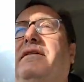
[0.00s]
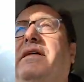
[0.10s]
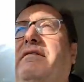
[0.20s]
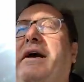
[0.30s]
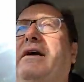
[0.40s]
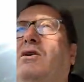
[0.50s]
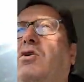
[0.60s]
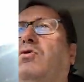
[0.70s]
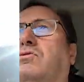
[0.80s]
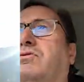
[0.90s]
They're air
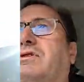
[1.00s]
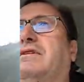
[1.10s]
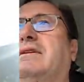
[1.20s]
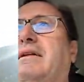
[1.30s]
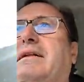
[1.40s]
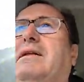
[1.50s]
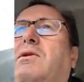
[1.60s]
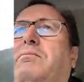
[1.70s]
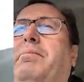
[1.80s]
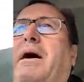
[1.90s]
cooled,
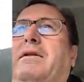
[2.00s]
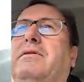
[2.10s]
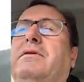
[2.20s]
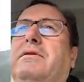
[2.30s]
but